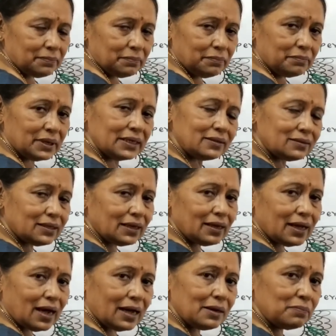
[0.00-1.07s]
but they
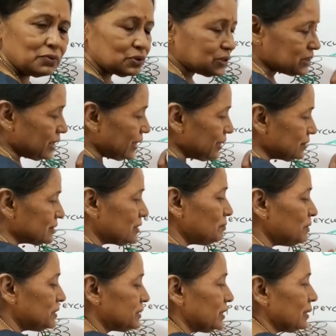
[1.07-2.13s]
are mostly
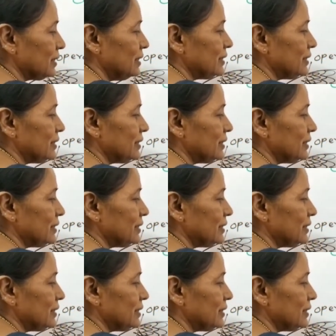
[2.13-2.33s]
symmetrical.